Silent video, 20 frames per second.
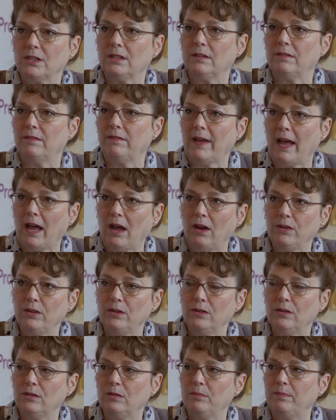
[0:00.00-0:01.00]
the
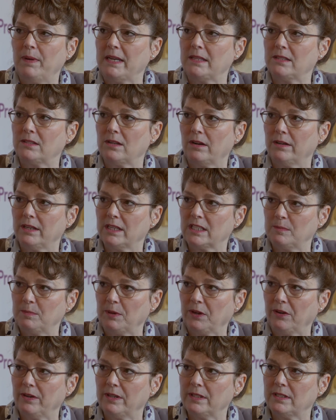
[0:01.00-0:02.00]
value based on
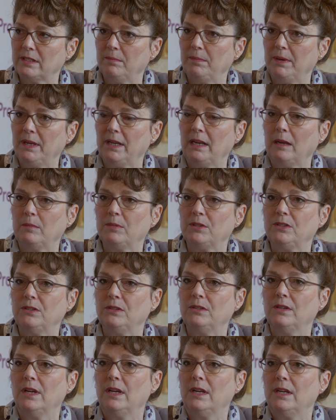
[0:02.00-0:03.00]
experience, and being able
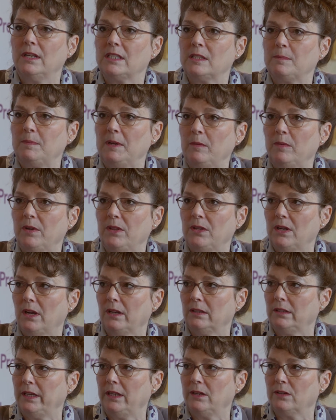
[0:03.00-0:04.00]
to speak with
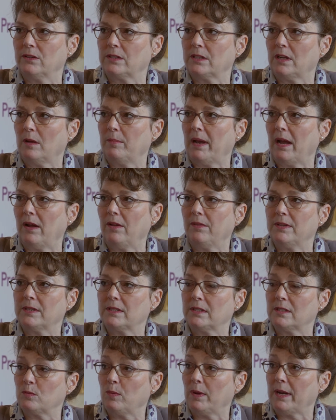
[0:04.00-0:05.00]
young leaders about
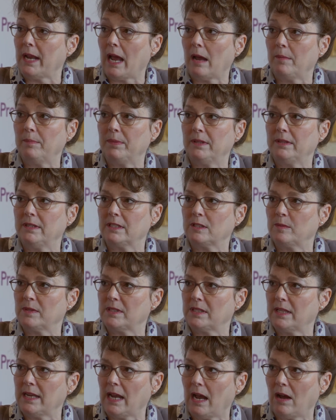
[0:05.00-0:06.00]
this is what happened, this was
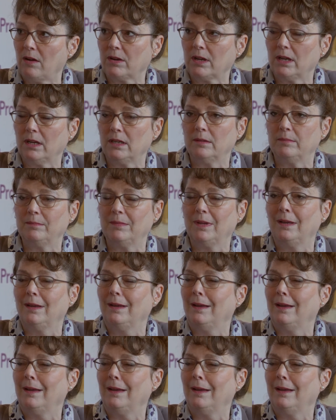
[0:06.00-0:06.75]
the outcome,